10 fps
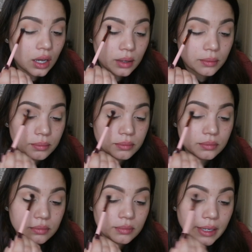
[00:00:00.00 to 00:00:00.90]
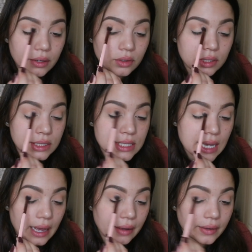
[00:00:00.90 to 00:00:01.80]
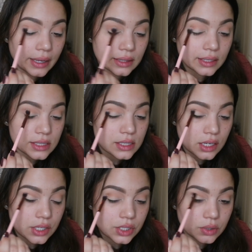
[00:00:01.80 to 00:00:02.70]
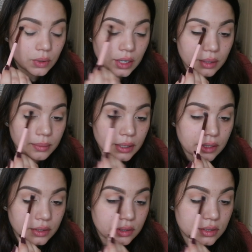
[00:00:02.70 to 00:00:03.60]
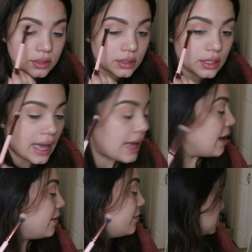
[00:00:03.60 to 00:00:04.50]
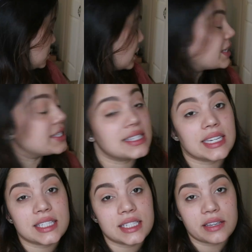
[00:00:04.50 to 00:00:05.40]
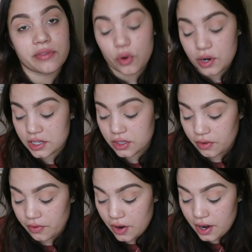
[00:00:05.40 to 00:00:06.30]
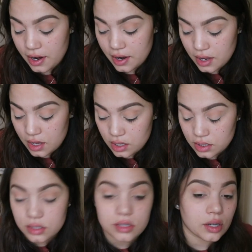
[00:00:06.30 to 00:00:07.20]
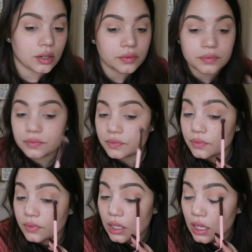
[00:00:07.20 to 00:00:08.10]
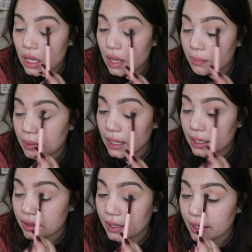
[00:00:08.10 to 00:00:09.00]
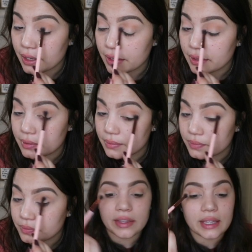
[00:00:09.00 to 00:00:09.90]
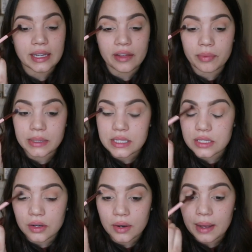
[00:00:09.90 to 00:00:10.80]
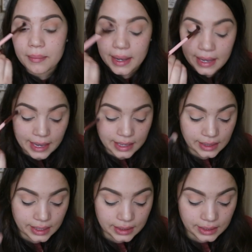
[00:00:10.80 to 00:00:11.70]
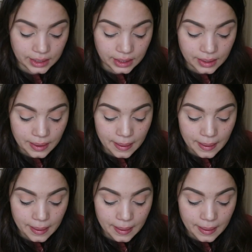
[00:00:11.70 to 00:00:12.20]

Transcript: um, my goal is to have at least 100 water bottles. I have like 64 so far so I'm getting there feel like I've been so MIA lately.